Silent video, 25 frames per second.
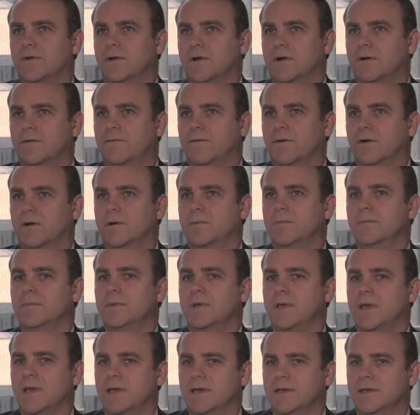step for our
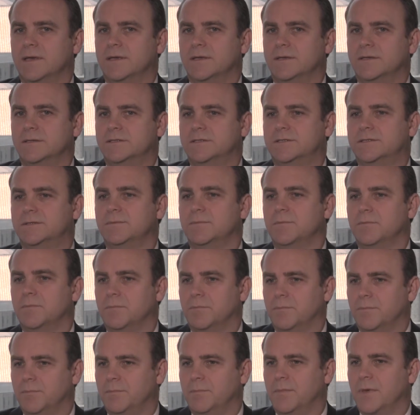firm is,
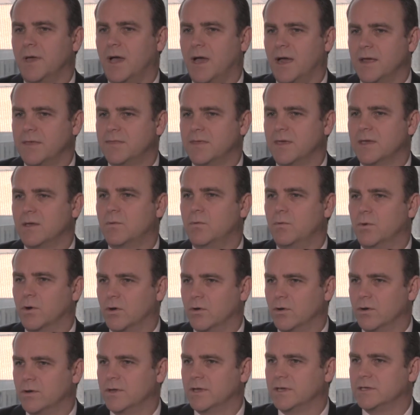I think
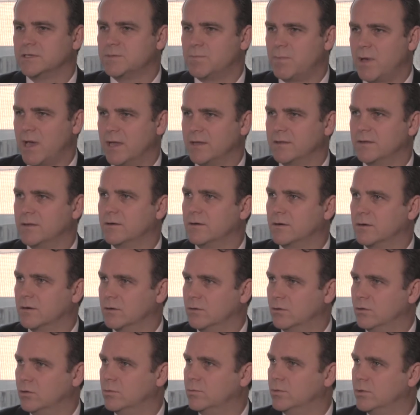we're going to expand in
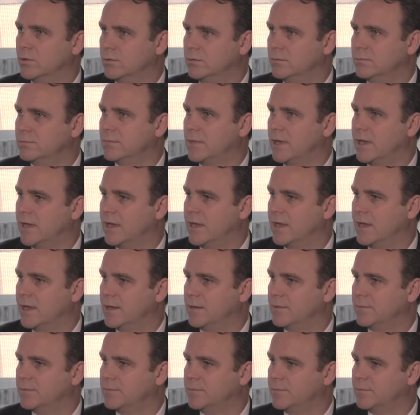our global
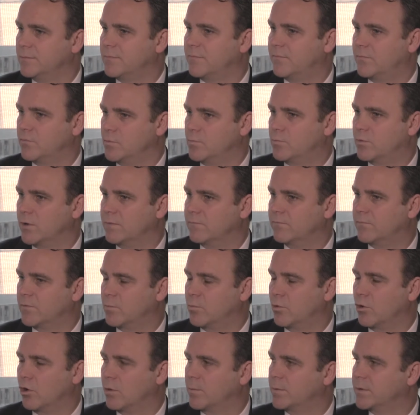
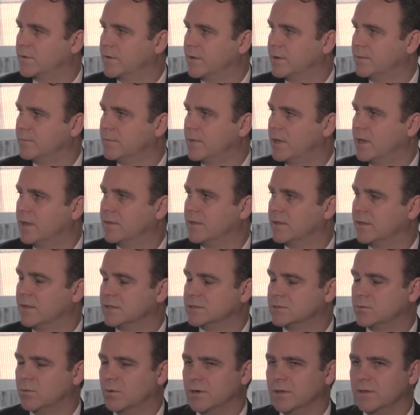footprint for property. I
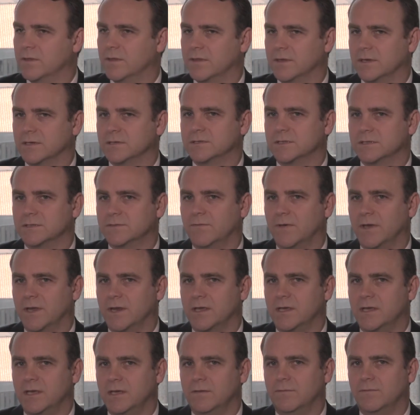think that's one of the things that's
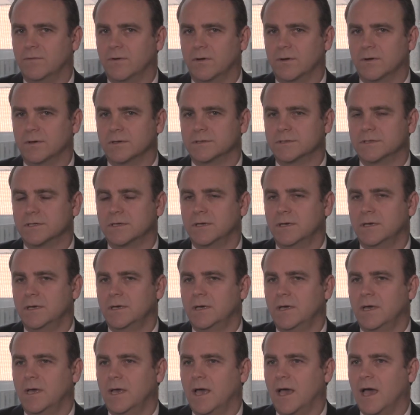very key for us.
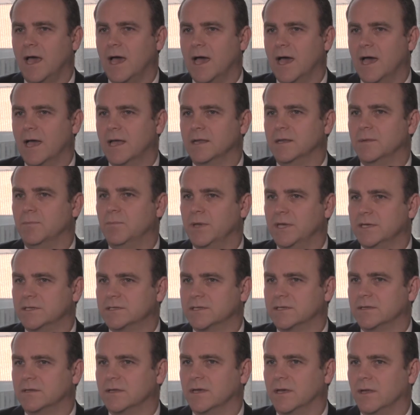And
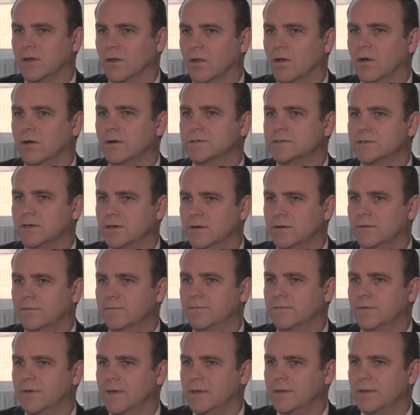basically a lot
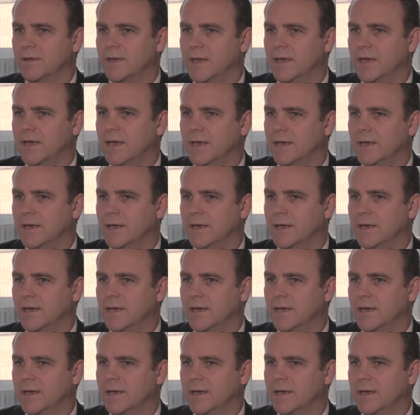of